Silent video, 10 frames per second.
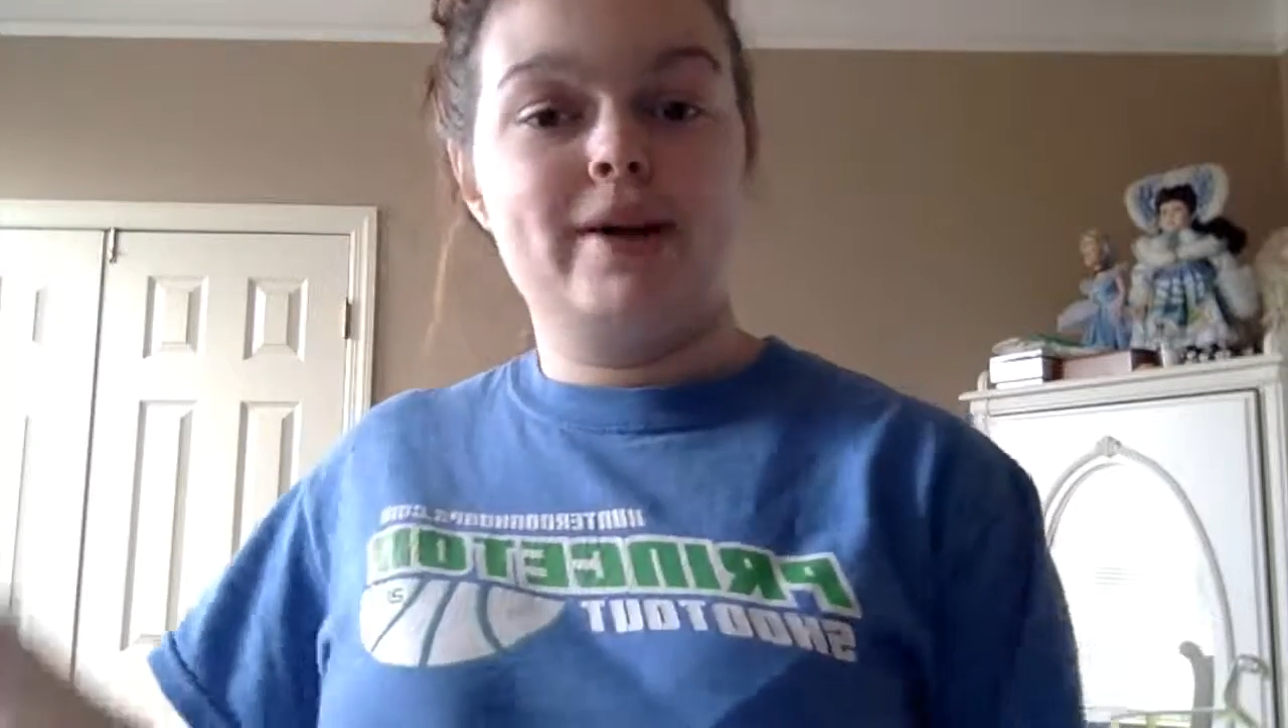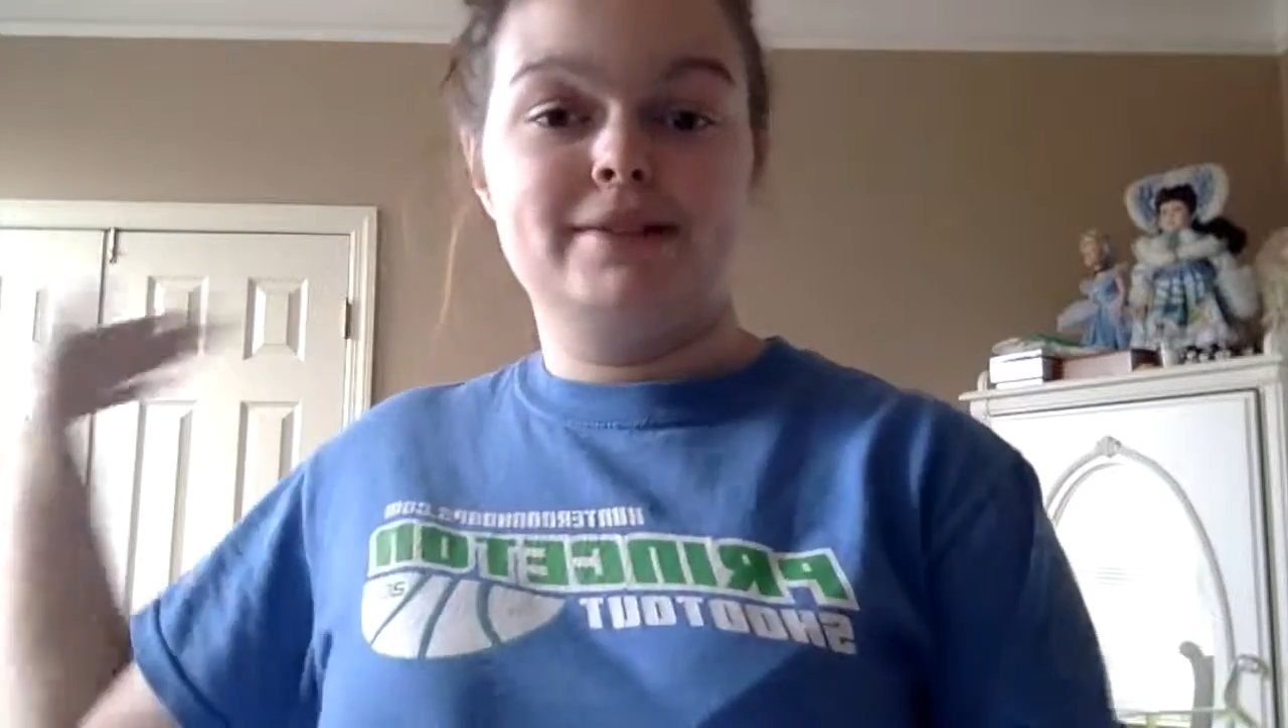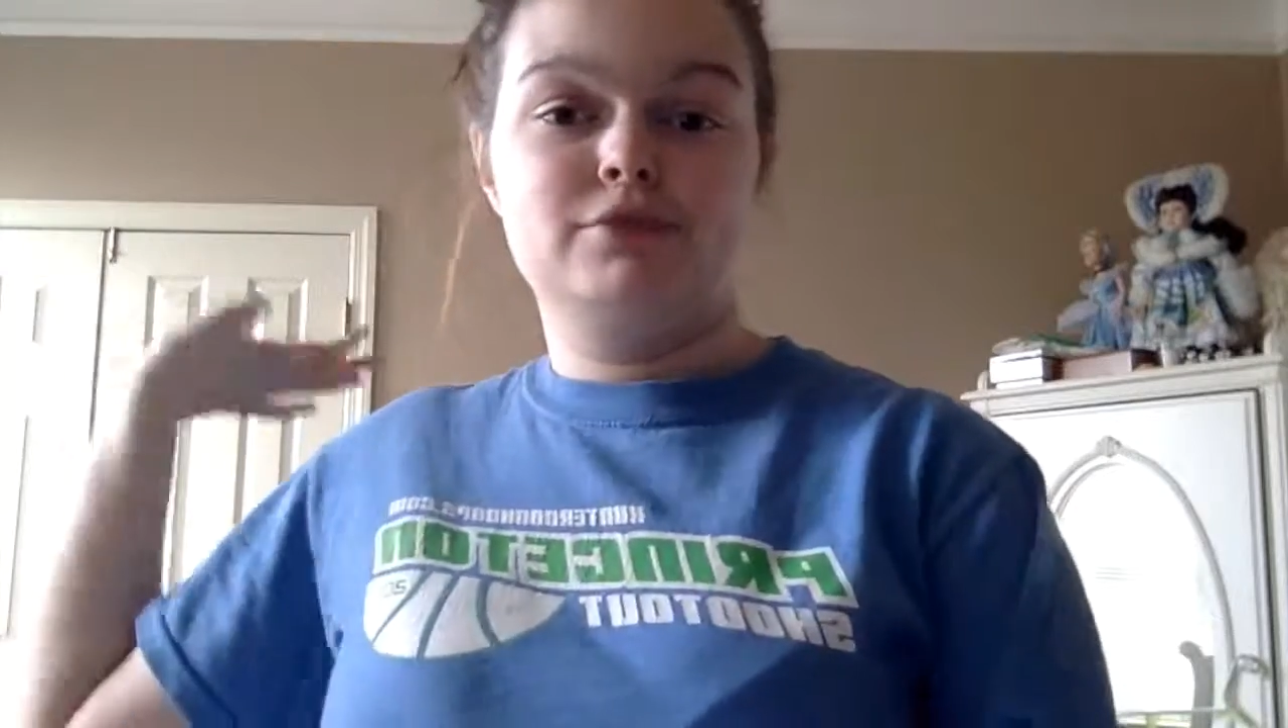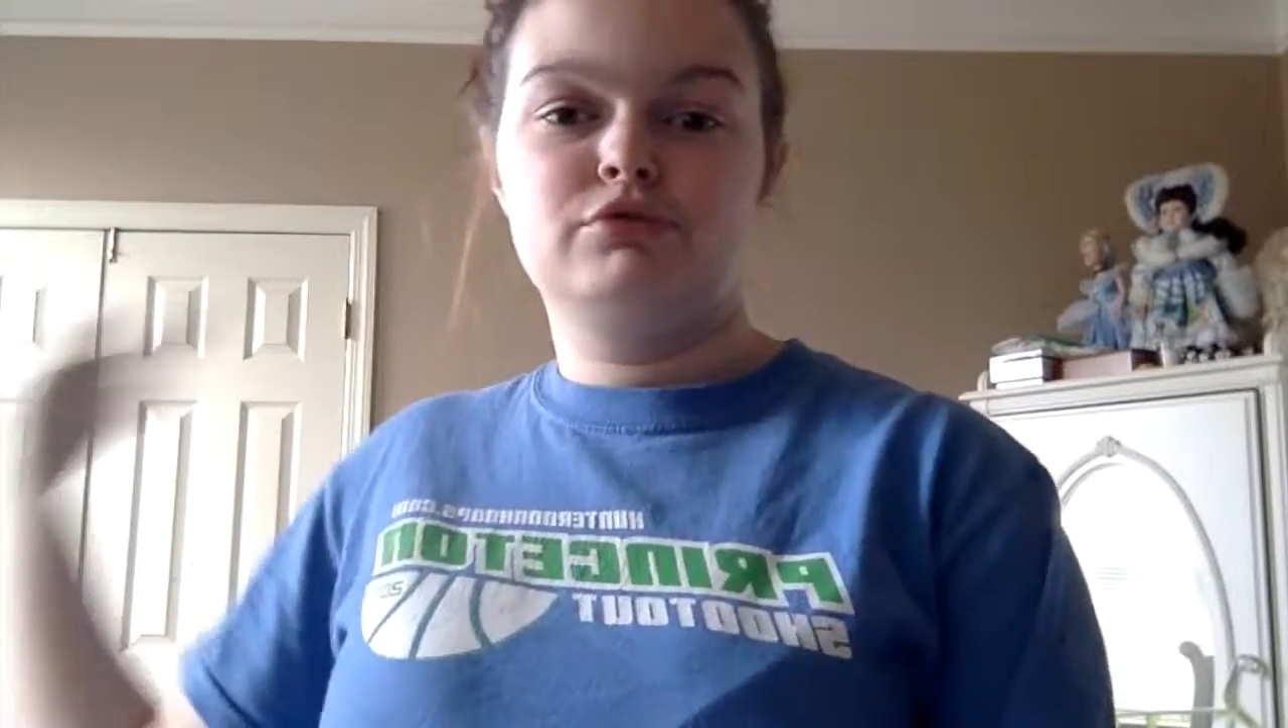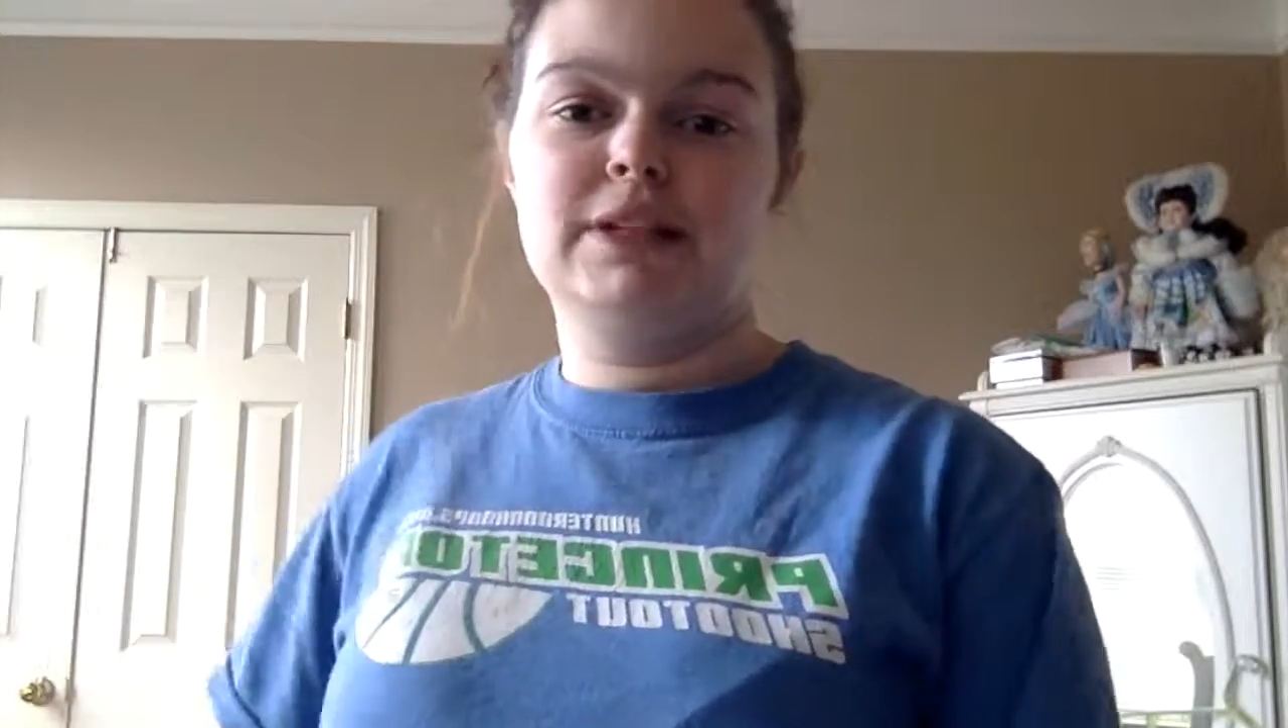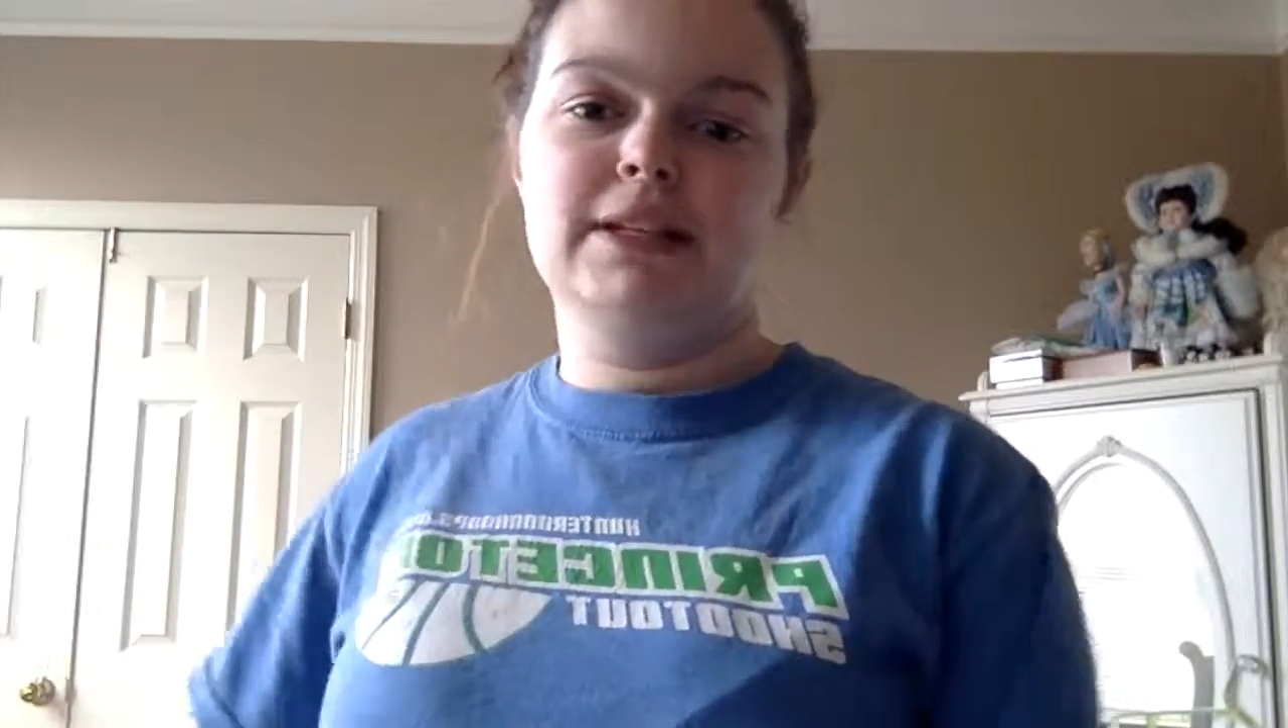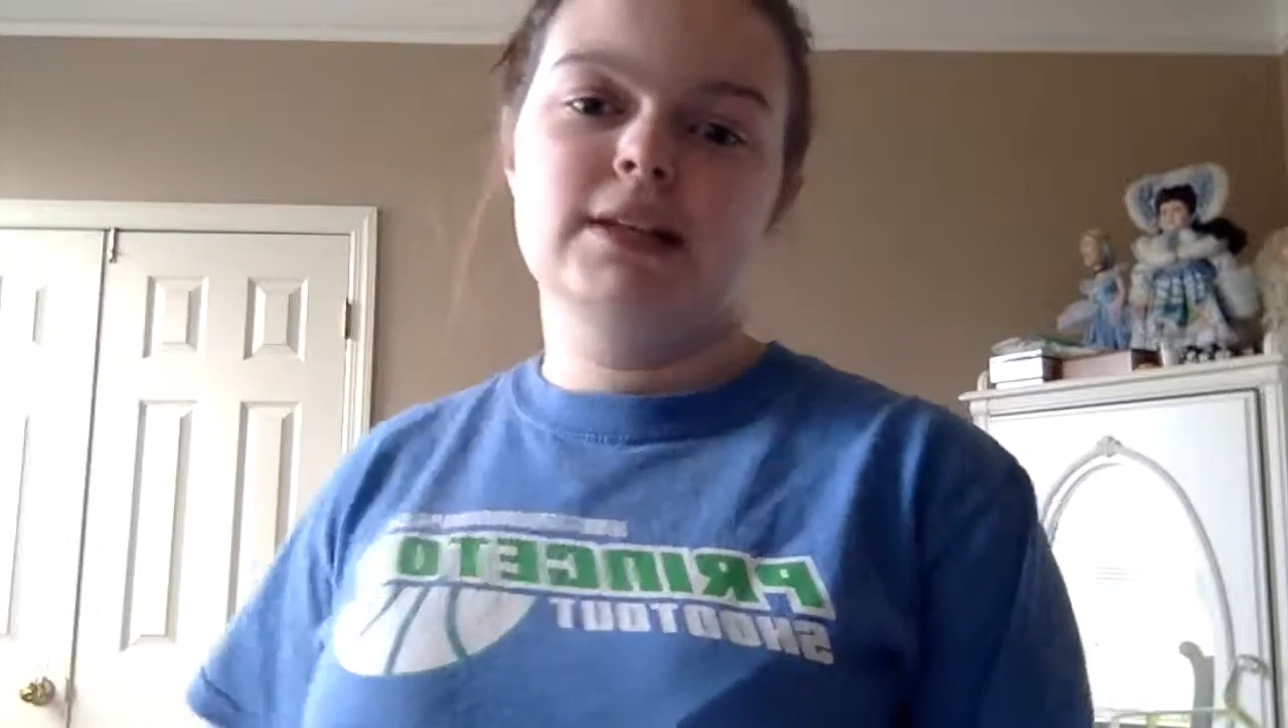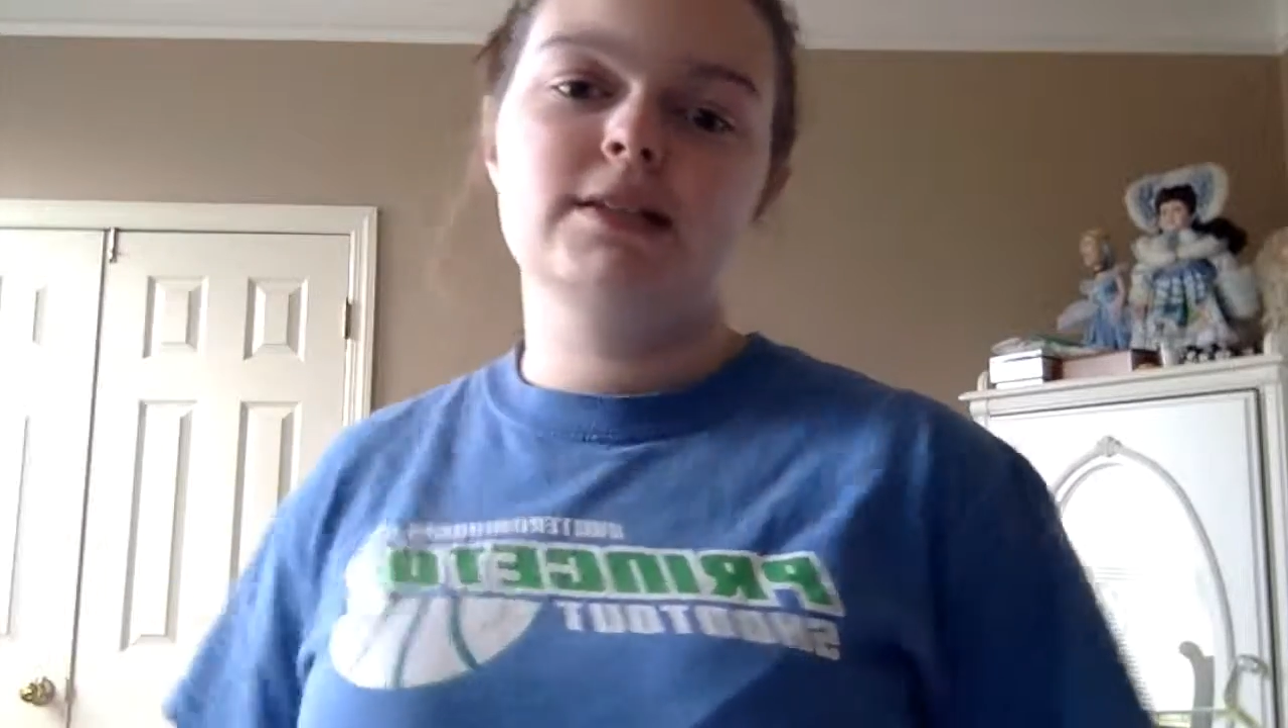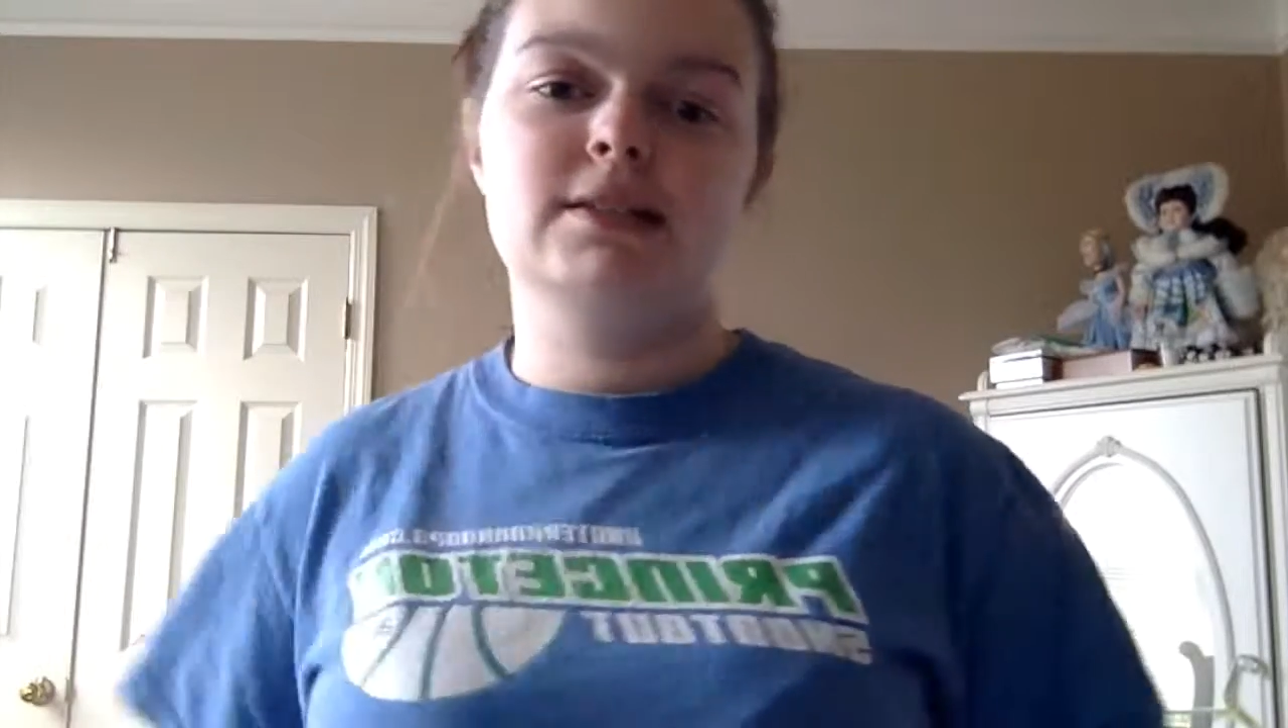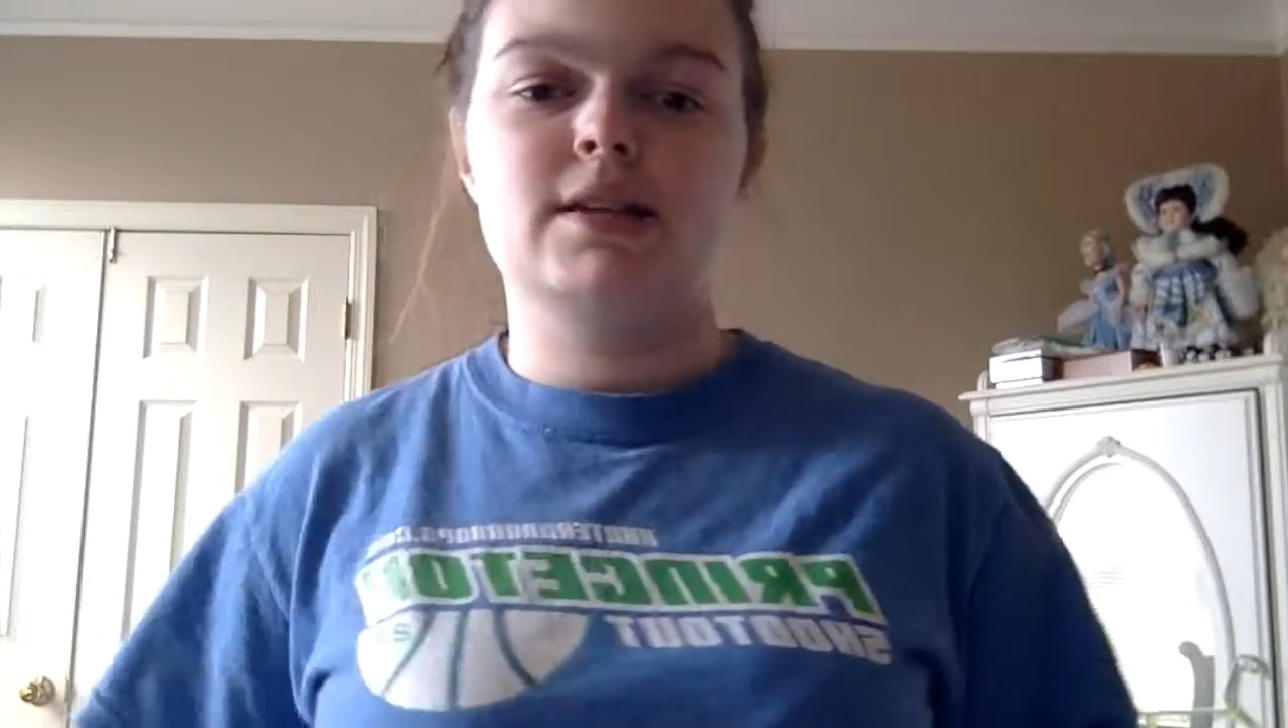and read
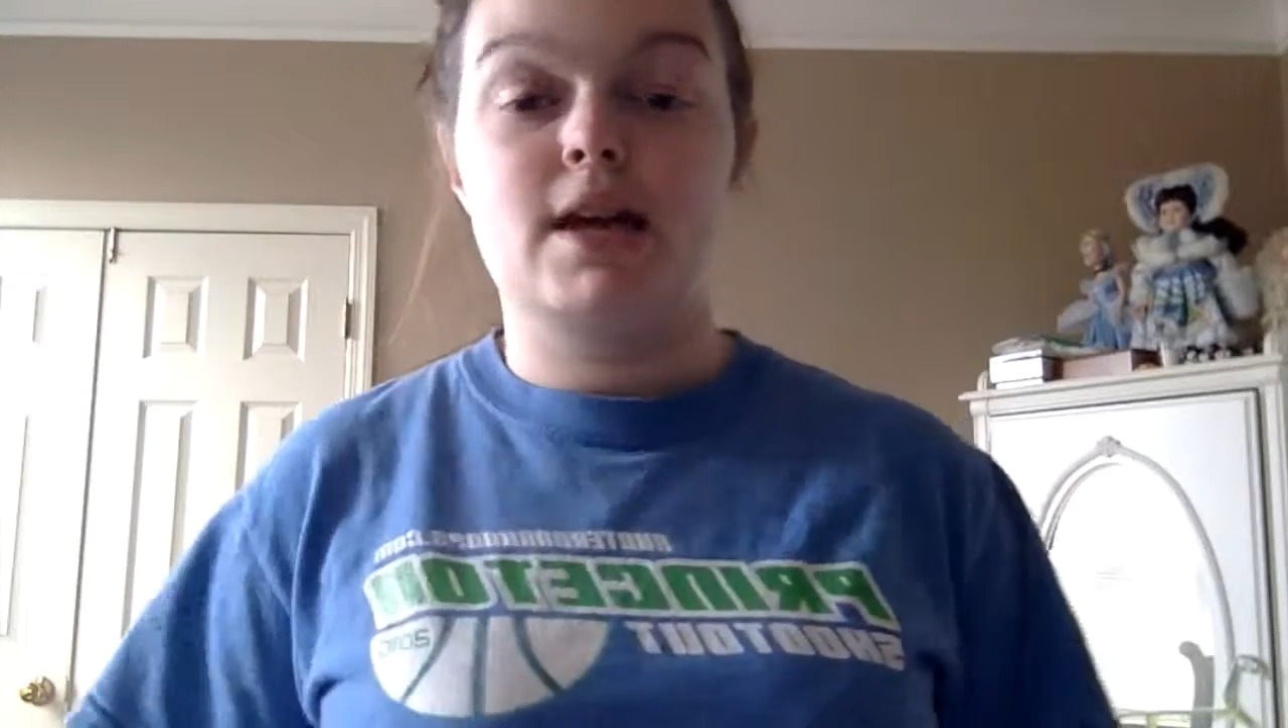this.